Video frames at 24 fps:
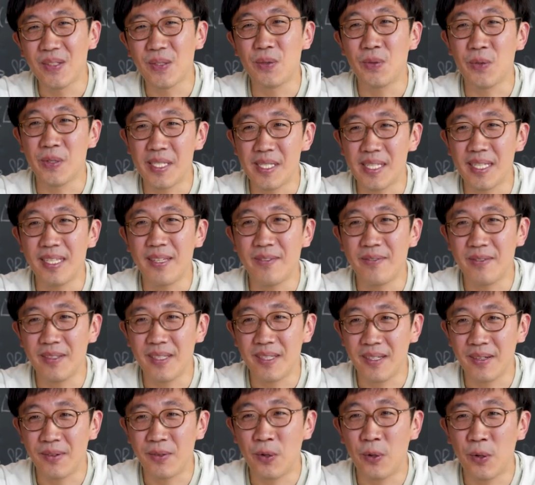to receive
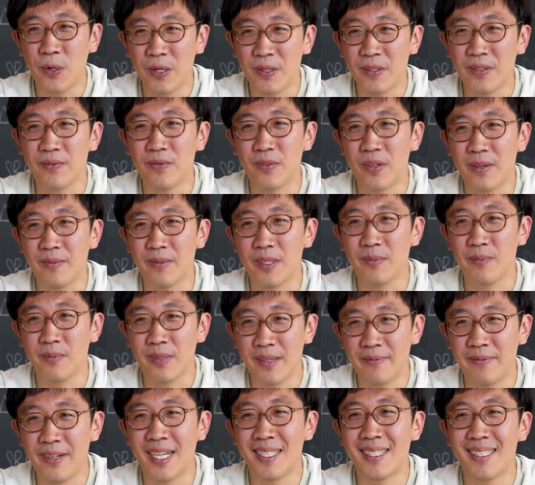the award from the
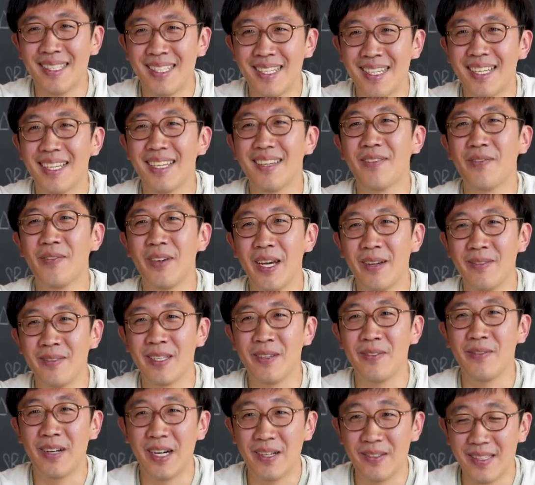Blavatnik
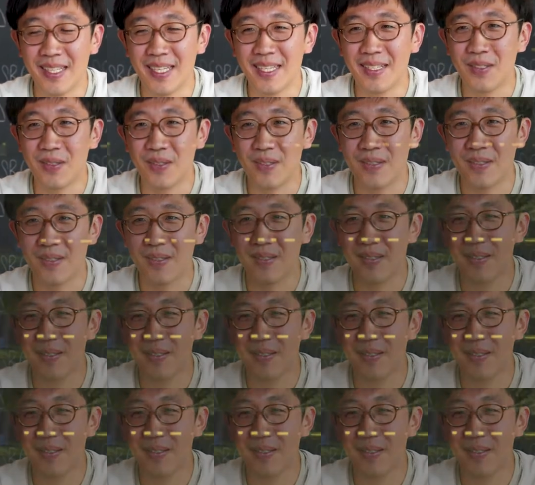Family Foundation.